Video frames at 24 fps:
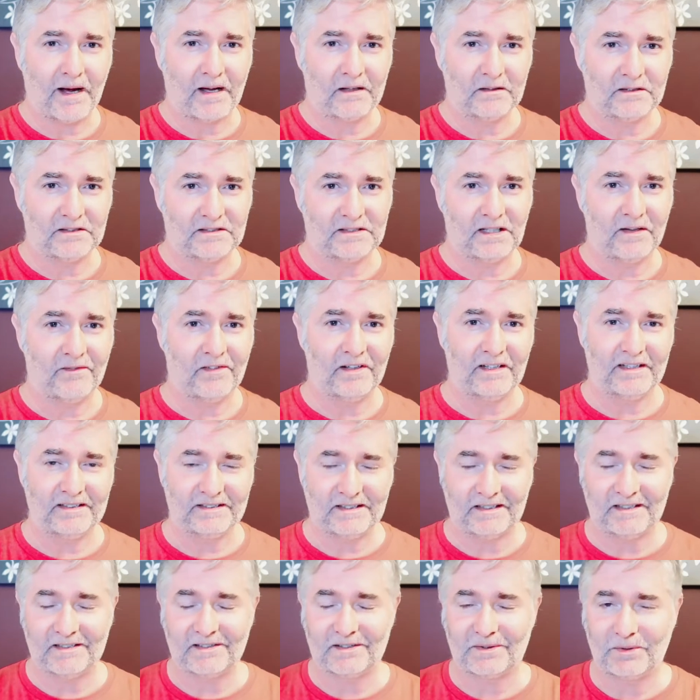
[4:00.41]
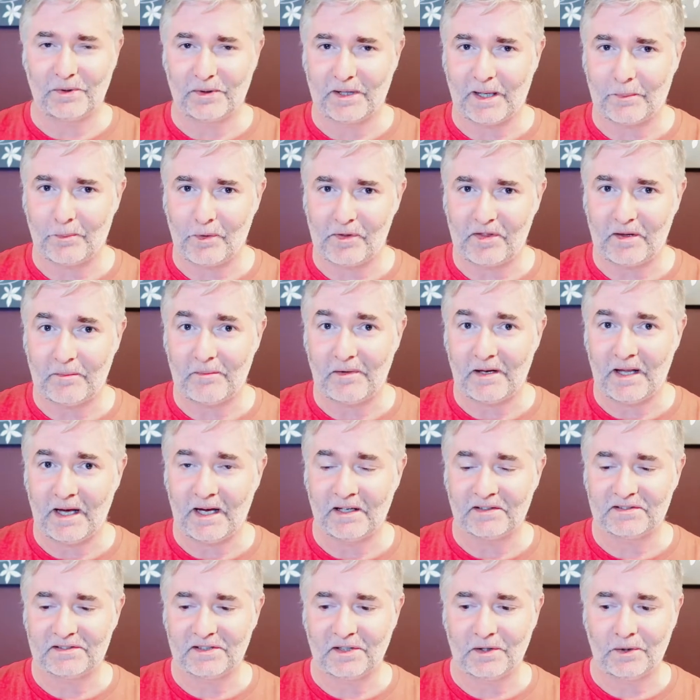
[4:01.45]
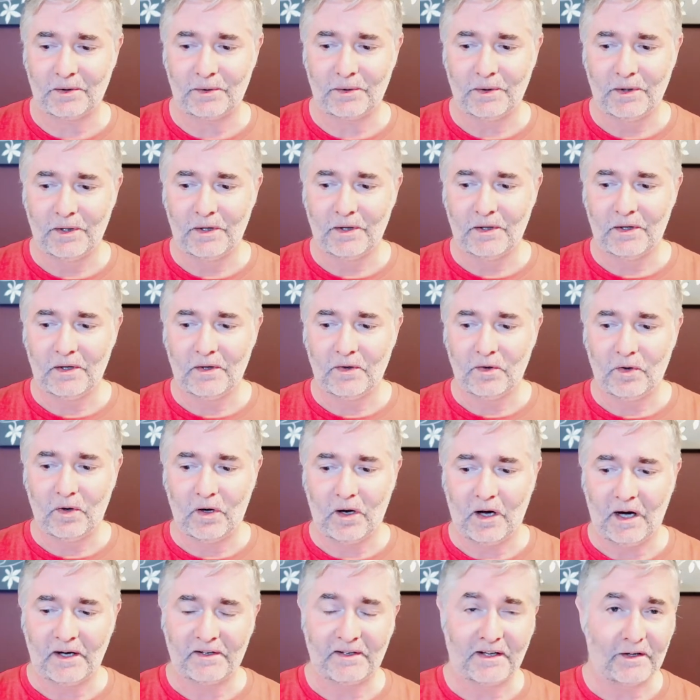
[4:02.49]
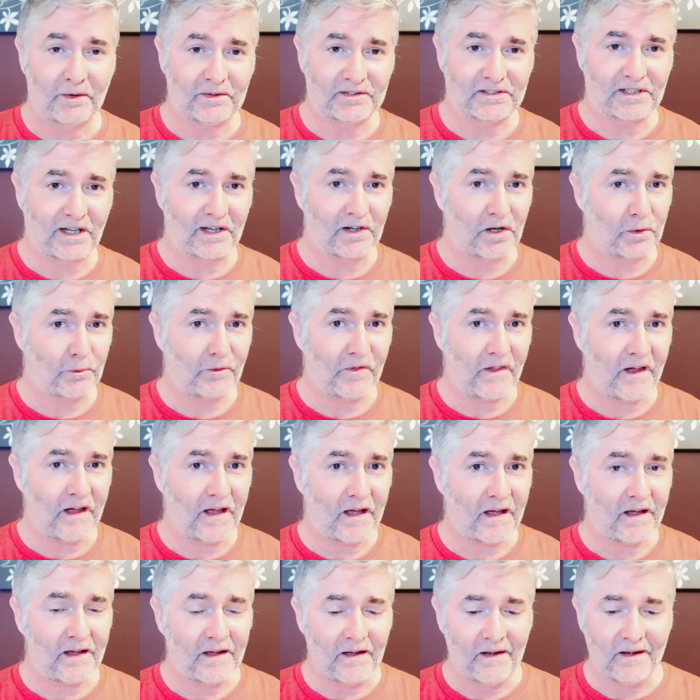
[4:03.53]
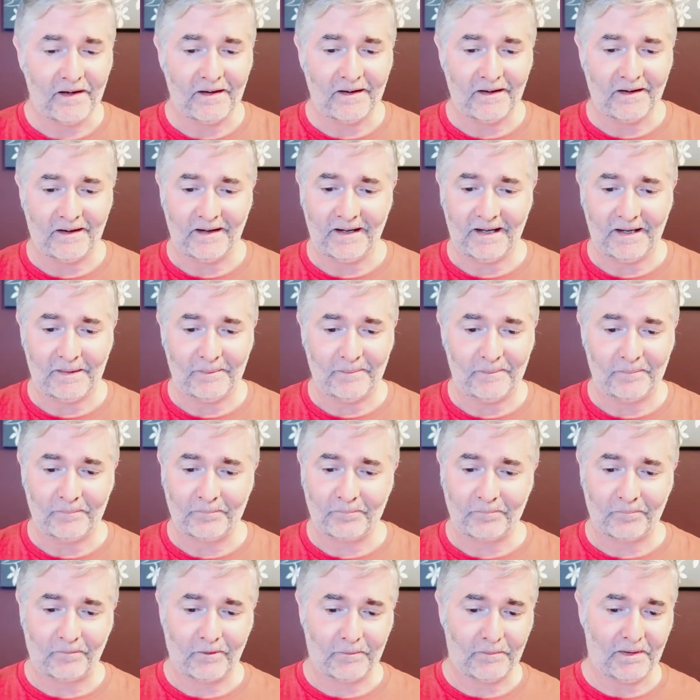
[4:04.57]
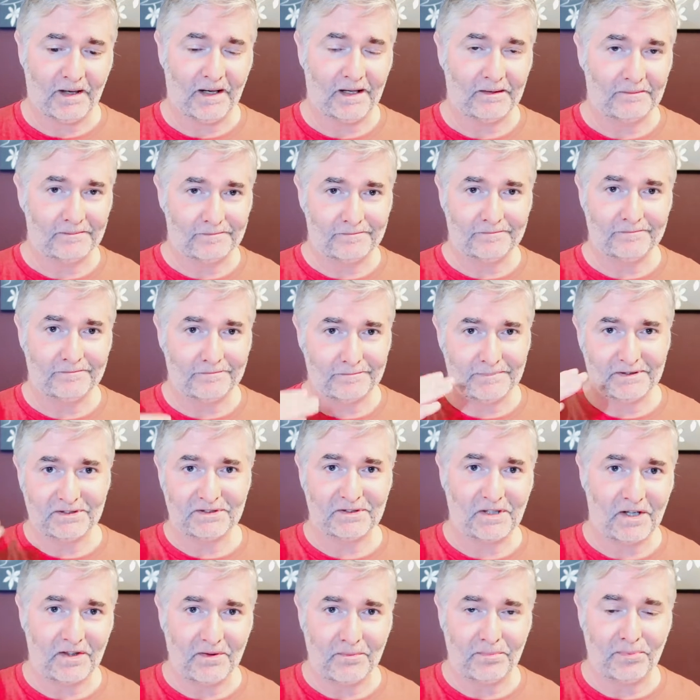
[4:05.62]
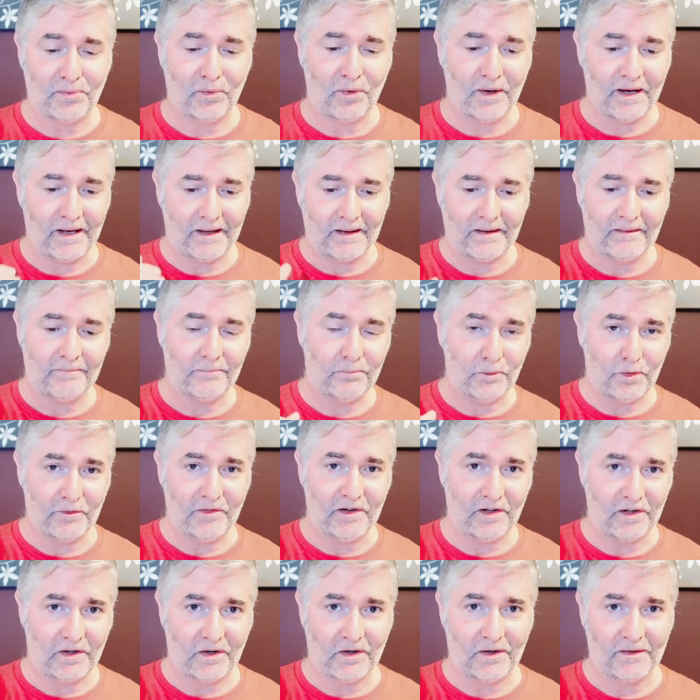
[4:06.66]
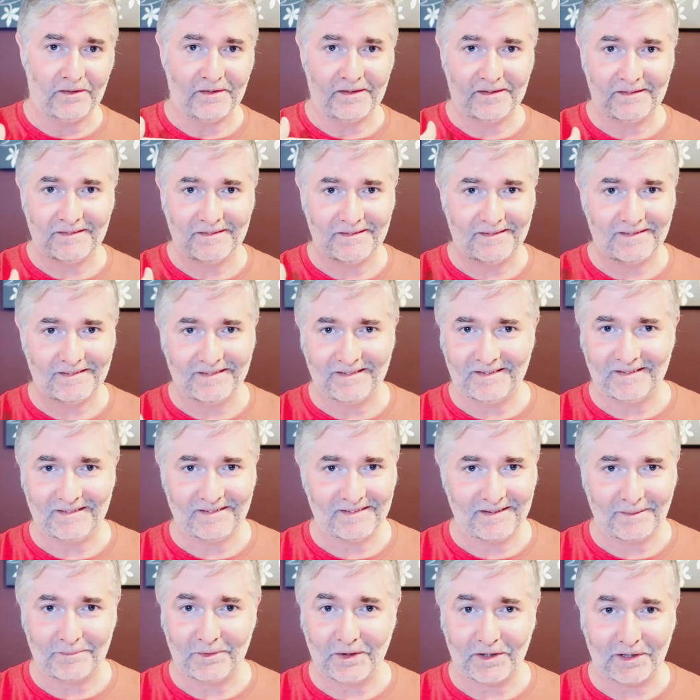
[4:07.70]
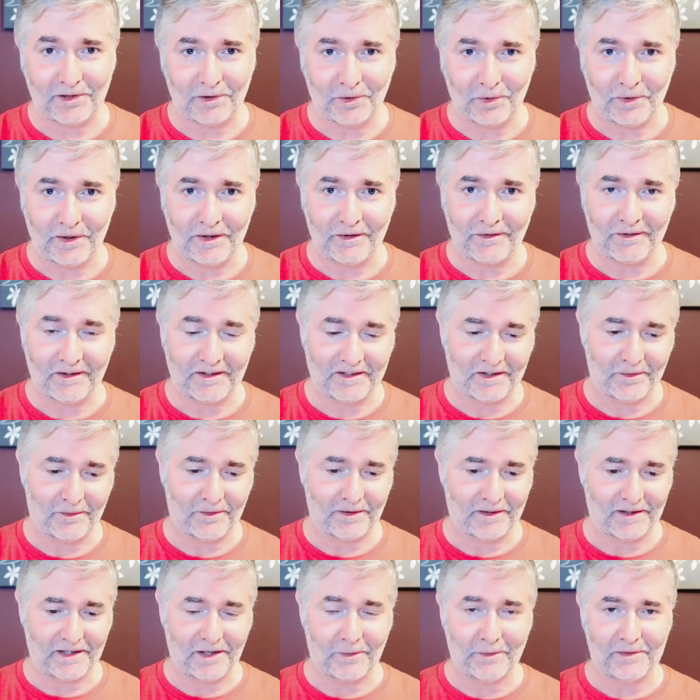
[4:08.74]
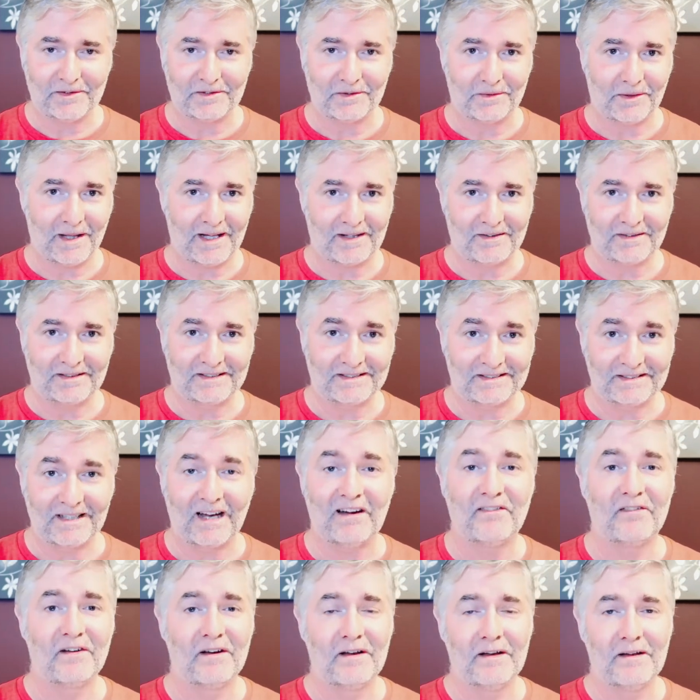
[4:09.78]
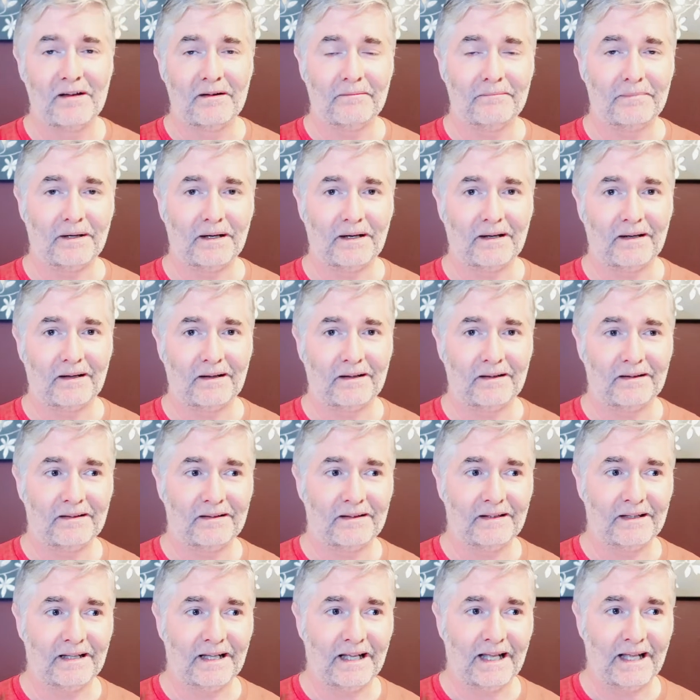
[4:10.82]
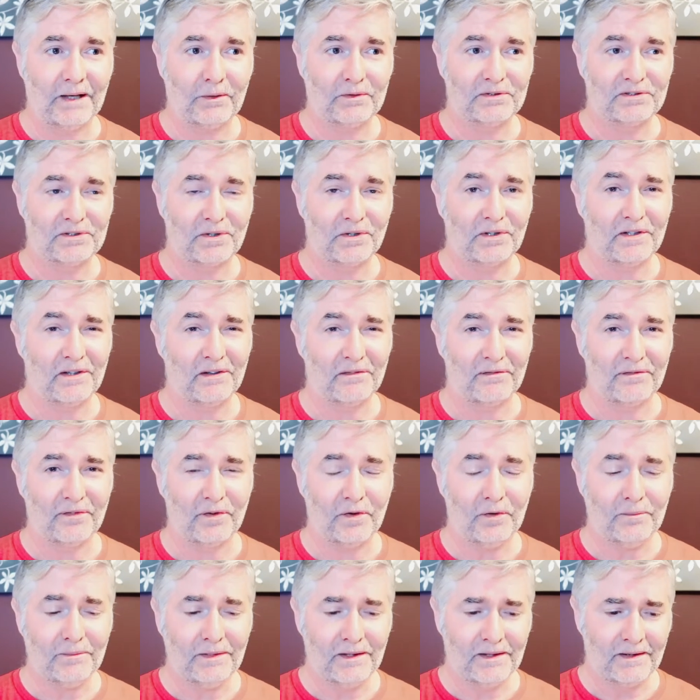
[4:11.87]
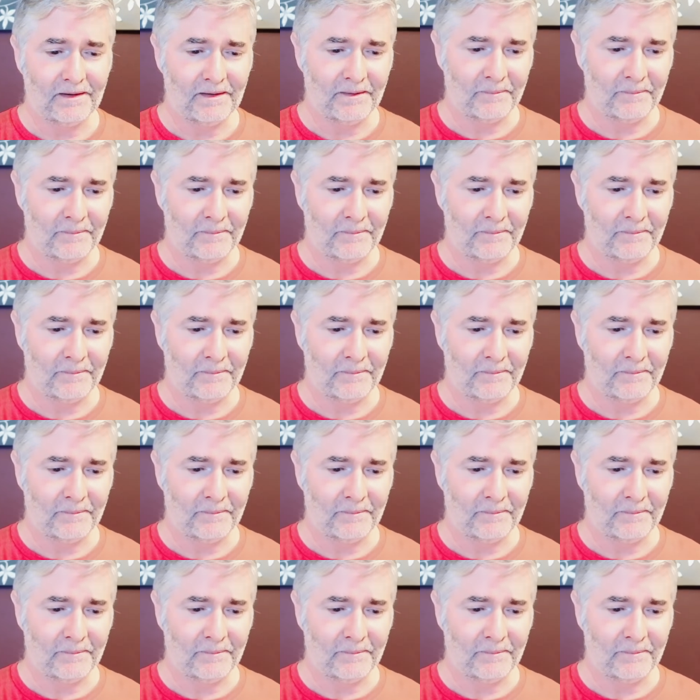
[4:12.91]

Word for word: back in the 70s and it's caught up with him now. So I don't know what's going on there. Um, but beside the point, moving on. I'm not a lawyer and I don't want to go into all that kind of stuff, but he was good in the film.